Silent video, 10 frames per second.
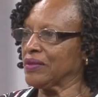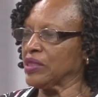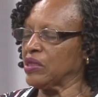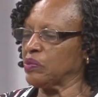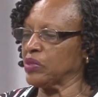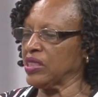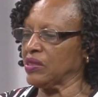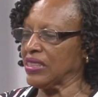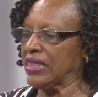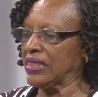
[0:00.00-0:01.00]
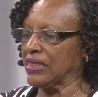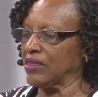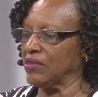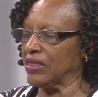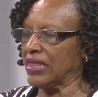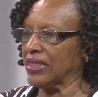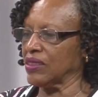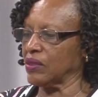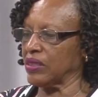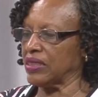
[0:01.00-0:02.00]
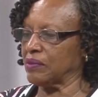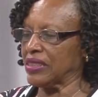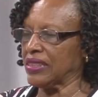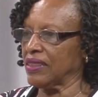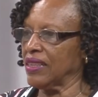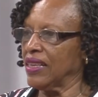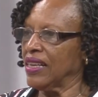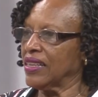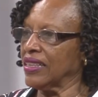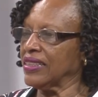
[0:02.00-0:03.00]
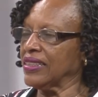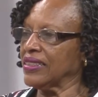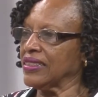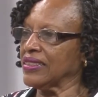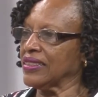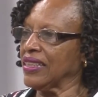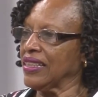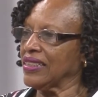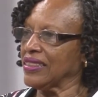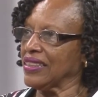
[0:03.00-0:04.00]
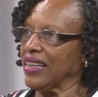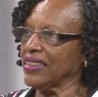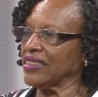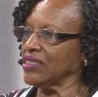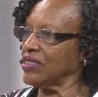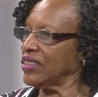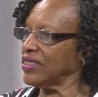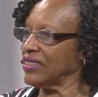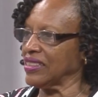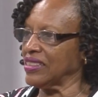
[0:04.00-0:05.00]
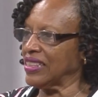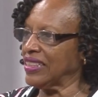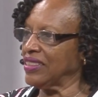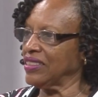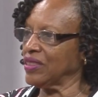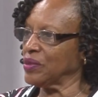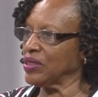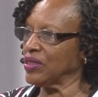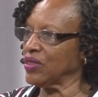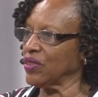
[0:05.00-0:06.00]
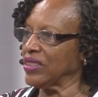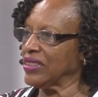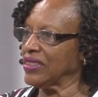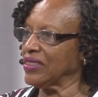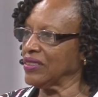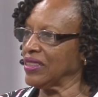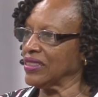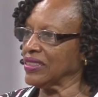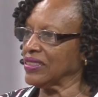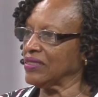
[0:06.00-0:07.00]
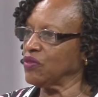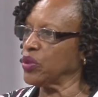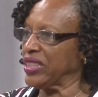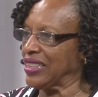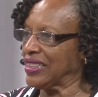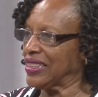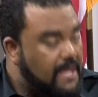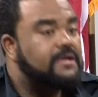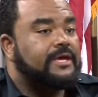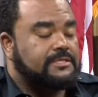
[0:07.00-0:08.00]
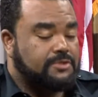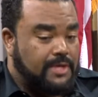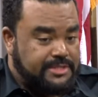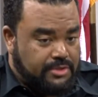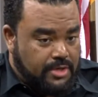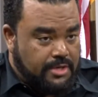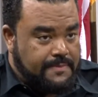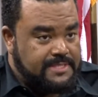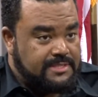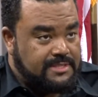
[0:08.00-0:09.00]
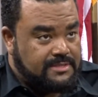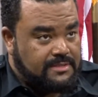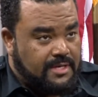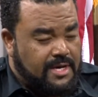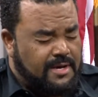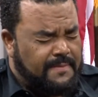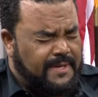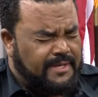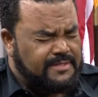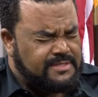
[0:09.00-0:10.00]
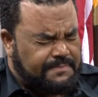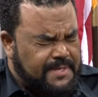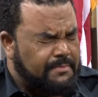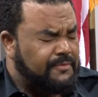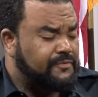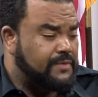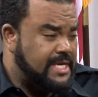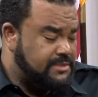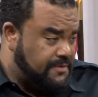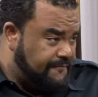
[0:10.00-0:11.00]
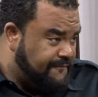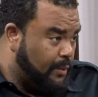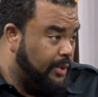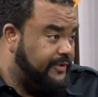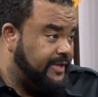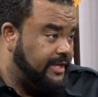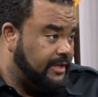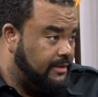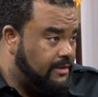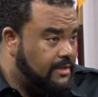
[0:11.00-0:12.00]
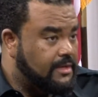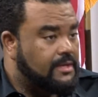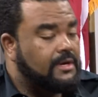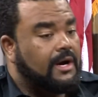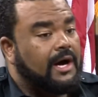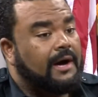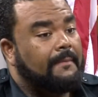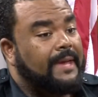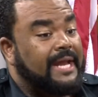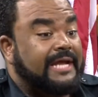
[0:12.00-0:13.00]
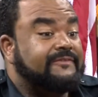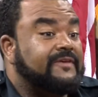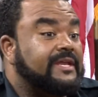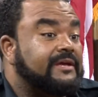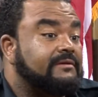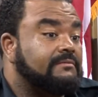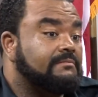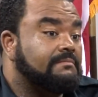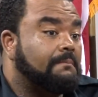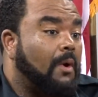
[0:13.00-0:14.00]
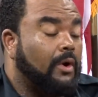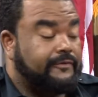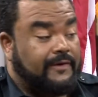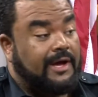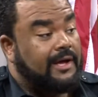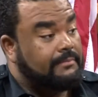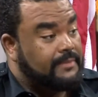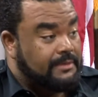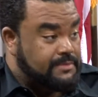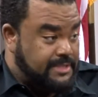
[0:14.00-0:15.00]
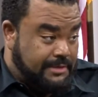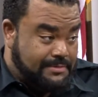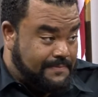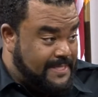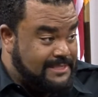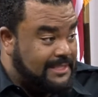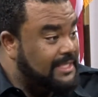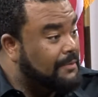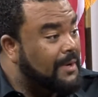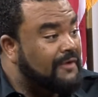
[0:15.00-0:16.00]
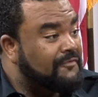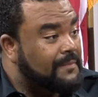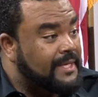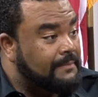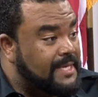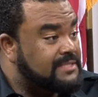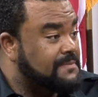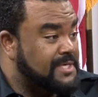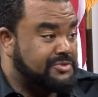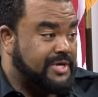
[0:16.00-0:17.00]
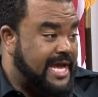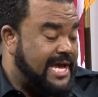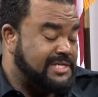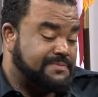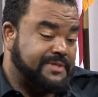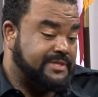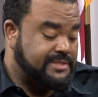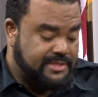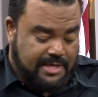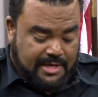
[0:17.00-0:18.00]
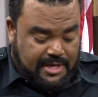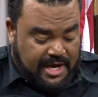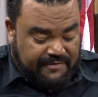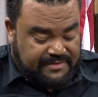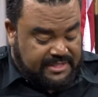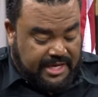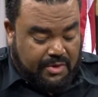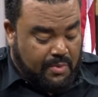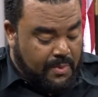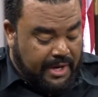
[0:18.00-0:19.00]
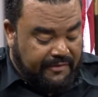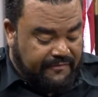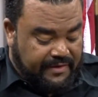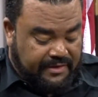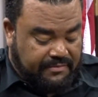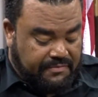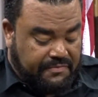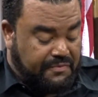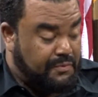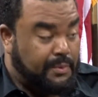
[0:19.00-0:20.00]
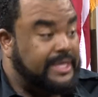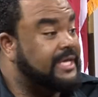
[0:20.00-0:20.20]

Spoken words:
which will lead us to our next question, because I think in the last, you said 16 is when you started, 2014? Yeah, so I started the business in September of 2014, and I did it part-time. It was basically a way for me to make some extra cash, because I have a stay-at-home wife and 3